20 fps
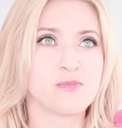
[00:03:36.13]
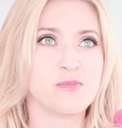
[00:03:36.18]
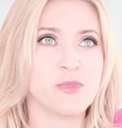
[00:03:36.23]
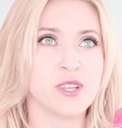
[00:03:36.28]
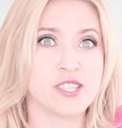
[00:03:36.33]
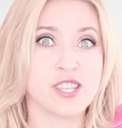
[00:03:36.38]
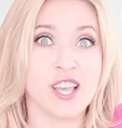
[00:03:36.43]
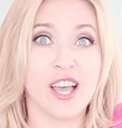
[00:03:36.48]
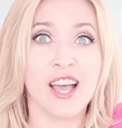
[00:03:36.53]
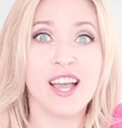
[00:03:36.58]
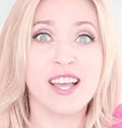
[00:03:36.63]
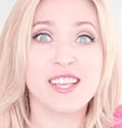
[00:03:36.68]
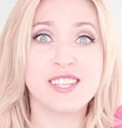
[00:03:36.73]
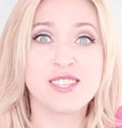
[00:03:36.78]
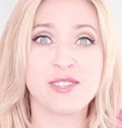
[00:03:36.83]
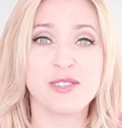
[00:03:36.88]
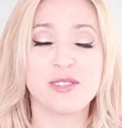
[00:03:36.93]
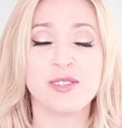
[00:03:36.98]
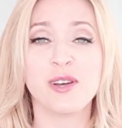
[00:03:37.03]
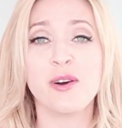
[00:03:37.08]

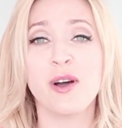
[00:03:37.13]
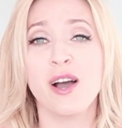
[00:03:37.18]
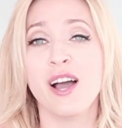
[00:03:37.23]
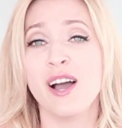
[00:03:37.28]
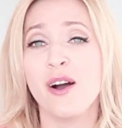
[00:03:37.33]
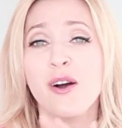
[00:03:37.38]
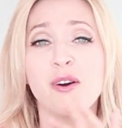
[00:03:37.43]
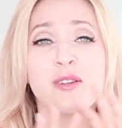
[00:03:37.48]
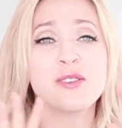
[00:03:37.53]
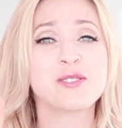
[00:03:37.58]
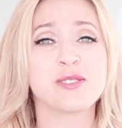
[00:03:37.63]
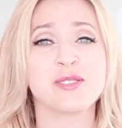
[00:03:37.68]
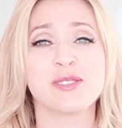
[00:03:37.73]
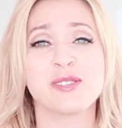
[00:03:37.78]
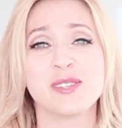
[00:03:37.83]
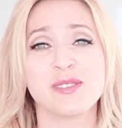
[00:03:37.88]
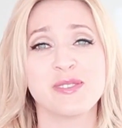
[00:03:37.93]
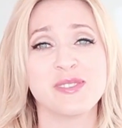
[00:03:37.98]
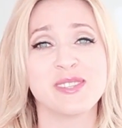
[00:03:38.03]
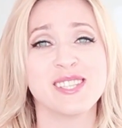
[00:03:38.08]
attach, you know, all
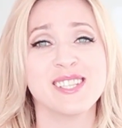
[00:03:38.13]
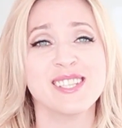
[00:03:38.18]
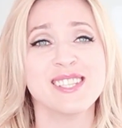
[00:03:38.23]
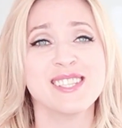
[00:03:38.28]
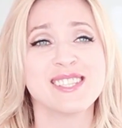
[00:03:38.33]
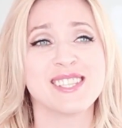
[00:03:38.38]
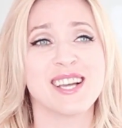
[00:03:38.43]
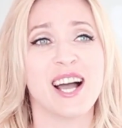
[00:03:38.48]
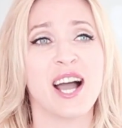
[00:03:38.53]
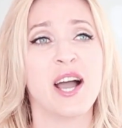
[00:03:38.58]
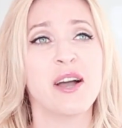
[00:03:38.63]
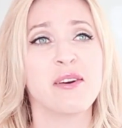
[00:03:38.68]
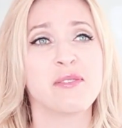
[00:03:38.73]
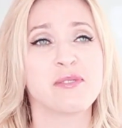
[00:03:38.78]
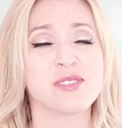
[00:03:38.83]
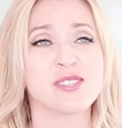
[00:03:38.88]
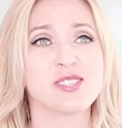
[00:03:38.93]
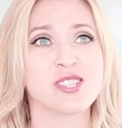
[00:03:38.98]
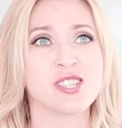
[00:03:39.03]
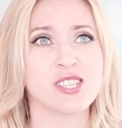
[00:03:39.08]
sort of things. I
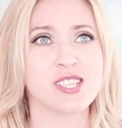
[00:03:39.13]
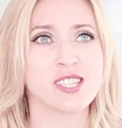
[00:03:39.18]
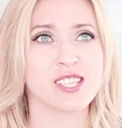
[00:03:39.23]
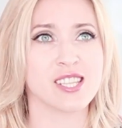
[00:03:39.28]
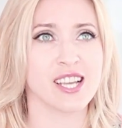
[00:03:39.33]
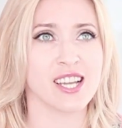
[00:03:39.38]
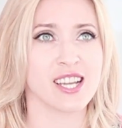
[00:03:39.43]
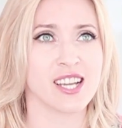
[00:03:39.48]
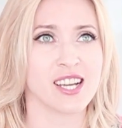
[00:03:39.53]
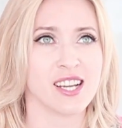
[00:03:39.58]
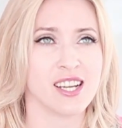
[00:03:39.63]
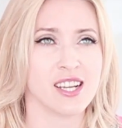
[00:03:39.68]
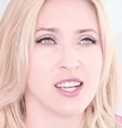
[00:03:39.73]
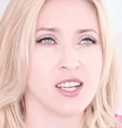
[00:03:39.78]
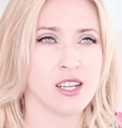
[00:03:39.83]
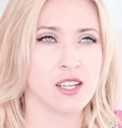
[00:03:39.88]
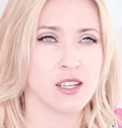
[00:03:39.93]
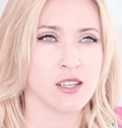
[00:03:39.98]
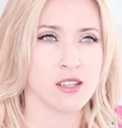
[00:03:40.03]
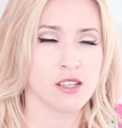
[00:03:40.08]
was just like
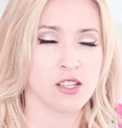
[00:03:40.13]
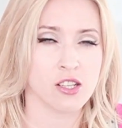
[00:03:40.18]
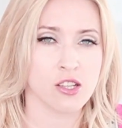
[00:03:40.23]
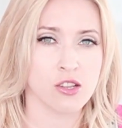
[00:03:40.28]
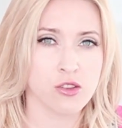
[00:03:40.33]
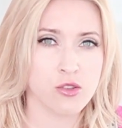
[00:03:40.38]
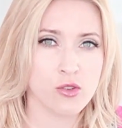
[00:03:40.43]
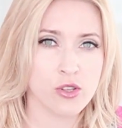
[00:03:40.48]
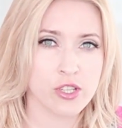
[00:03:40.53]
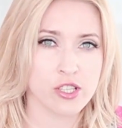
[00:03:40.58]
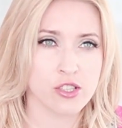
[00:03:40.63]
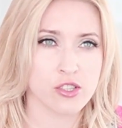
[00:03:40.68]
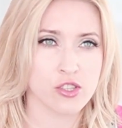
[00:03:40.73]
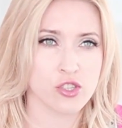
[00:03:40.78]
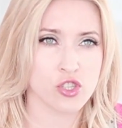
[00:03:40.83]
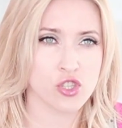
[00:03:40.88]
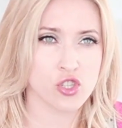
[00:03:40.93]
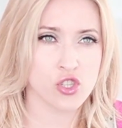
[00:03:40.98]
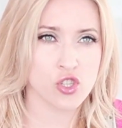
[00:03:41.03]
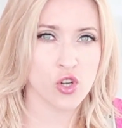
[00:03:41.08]
looking
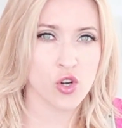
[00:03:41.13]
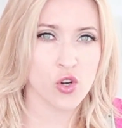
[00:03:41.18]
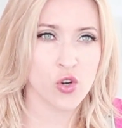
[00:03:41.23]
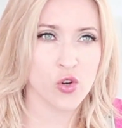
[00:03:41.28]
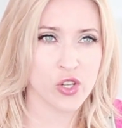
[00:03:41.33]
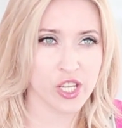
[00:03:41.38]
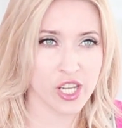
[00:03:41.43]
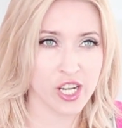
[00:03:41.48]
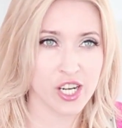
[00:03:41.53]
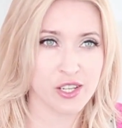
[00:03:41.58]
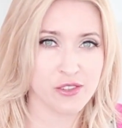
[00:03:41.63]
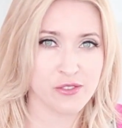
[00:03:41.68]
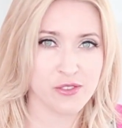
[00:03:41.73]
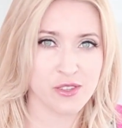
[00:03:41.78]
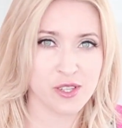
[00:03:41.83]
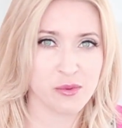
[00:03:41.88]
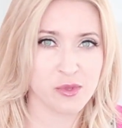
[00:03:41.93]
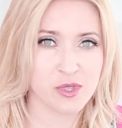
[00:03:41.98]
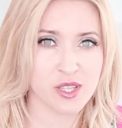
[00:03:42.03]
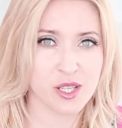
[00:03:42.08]
so
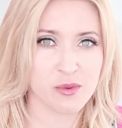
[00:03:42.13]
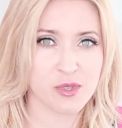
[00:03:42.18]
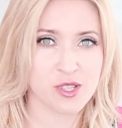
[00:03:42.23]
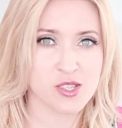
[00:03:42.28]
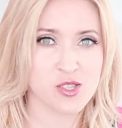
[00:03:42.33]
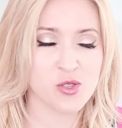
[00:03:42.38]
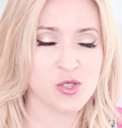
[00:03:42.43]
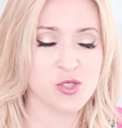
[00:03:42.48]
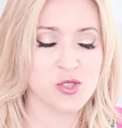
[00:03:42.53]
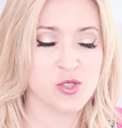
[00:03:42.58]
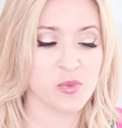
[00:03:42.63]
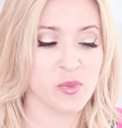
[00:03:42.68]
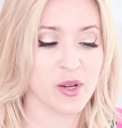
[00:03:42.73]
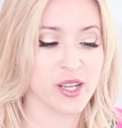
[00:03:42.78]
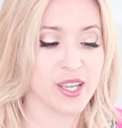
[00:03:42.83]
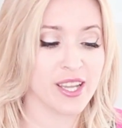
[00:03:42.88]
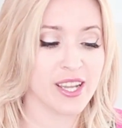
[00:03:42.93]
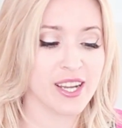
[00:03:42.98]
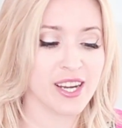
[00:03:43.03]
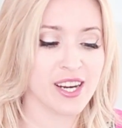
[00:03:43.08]
carefully what they were doing to my
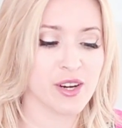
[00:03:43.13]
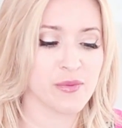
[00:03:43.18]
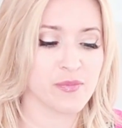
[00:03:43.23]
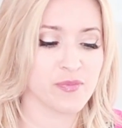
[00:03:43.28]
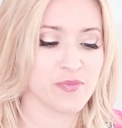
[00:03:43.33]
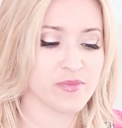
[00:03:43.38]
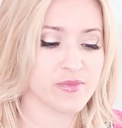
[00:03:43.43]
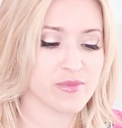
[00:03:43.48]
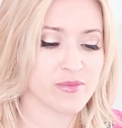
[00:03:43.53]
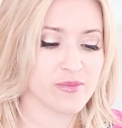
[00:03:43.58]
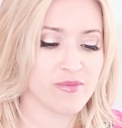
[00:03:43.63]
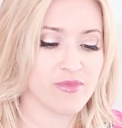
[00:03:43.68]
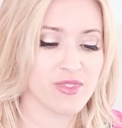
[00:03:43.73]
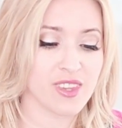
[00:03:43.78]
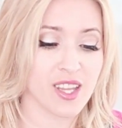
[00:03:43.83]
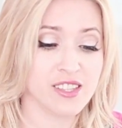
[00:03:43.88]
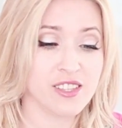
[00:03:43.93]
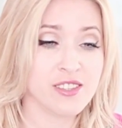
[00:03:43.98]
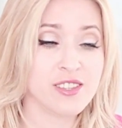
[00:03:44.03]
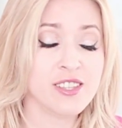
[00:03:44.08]
hair.
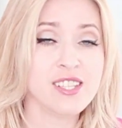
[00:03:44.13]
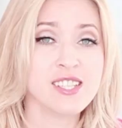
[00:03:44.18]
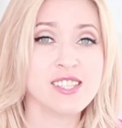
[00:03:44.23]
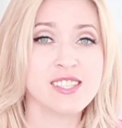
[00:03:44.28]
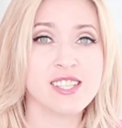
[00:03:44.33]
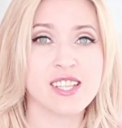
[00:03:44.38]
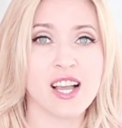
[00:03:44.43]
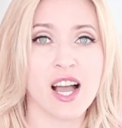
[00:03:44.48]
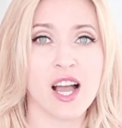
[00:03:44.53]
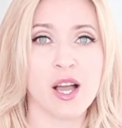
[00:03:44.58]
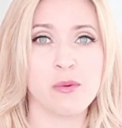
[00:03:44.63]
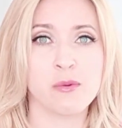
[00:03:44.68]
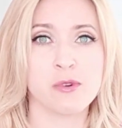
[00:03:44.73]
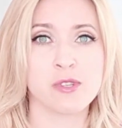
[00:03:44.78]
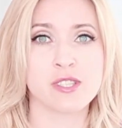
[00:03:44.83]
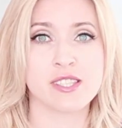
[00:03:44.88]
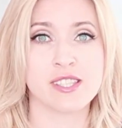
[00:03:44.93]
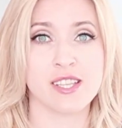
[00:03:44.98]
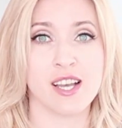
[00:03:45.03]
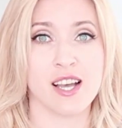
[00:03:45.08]
And the thing is that I
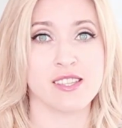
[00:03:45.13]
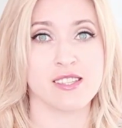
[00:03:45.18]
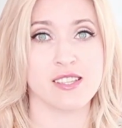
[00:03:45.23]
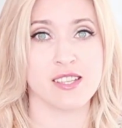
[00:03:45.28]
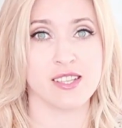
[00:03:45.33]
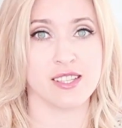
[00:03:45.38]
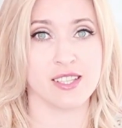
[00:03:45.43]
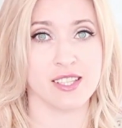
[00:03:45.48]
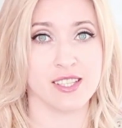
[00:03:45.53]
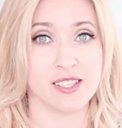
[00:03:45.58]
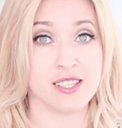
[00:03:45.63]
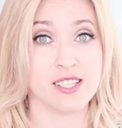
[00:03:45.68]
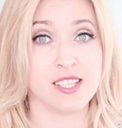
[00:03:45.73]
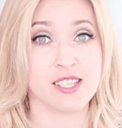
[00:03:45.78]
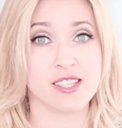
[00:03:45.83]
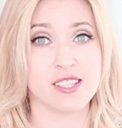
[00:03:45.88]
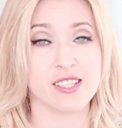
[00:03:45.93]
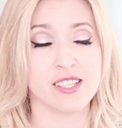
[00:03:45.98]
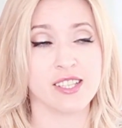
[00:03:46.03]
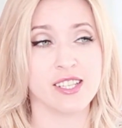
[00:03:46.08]
was studying in
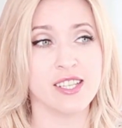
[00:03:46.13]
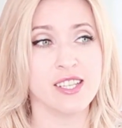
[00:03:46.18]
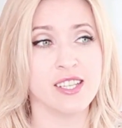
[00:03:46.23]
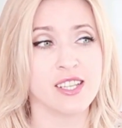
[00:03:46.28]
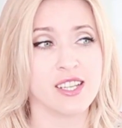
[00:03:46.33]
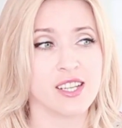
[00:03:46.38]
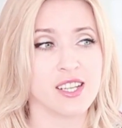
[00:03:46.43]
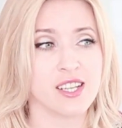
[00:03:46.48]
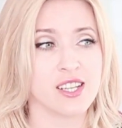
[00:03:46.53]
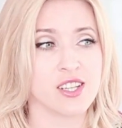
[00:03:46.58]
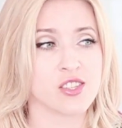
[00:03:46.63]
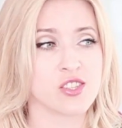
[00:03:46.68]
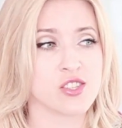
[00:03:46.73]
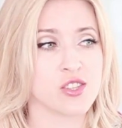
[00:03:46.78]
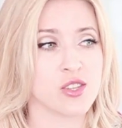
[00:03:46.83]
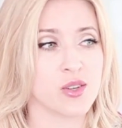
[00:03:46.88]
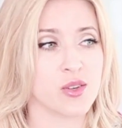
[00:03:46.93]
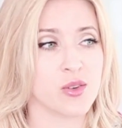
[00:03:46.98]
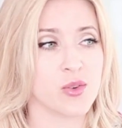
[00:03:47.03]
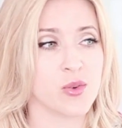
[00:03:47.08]
Italy,
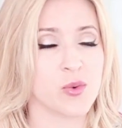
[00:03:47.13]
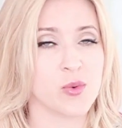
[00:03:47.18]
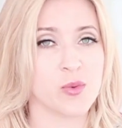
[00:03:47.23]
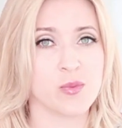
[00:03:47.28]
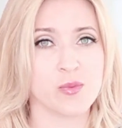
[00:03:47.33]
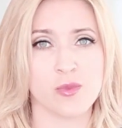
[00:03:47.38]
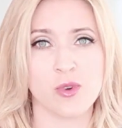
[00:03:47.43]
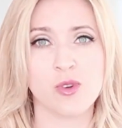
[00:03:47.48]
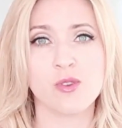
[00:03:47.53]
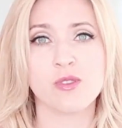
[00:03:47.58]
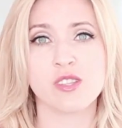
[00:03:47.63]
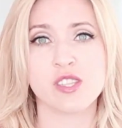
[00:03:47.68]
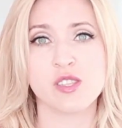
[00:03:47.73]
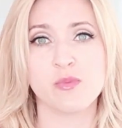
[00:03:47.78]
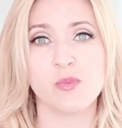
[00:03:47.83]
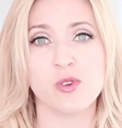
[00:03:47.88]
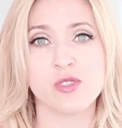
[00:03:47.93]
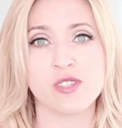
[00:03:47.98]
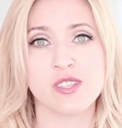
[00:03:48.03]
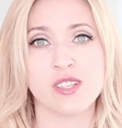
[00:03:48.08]
so all this
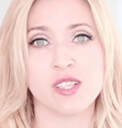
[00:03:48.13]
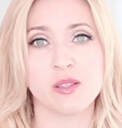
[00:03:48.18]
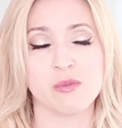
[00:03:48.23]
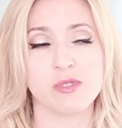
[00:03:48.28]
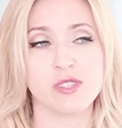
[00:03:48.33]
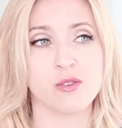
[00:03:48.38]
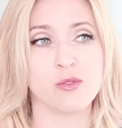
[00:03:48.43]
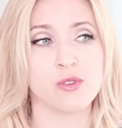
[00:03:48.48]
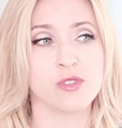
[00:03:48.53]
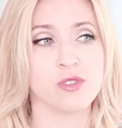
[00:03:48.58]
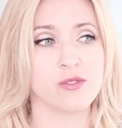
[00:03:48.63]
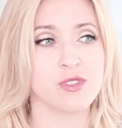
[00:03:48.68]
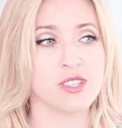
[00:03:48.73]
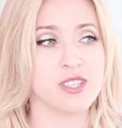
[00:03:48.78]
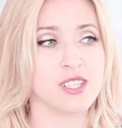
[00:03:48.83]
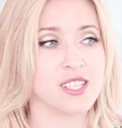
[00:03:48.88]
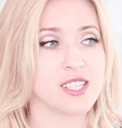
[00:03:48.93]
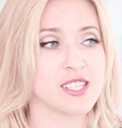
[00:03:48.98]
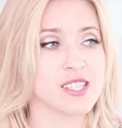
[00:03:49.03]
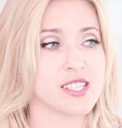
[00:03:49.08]
modeling was going on
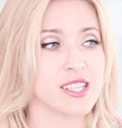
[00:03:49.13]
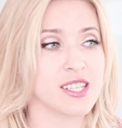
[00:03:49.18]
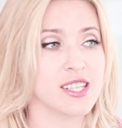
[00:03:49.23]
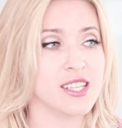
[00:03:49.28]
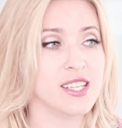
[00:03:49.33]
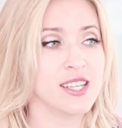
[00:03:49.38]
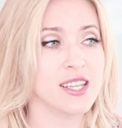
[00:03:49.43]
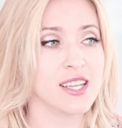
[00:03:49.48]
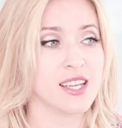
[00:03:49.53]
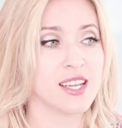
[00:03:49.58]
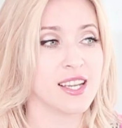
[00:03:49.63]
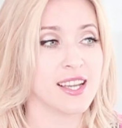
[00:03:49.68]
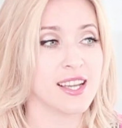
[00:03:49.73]
in Italy,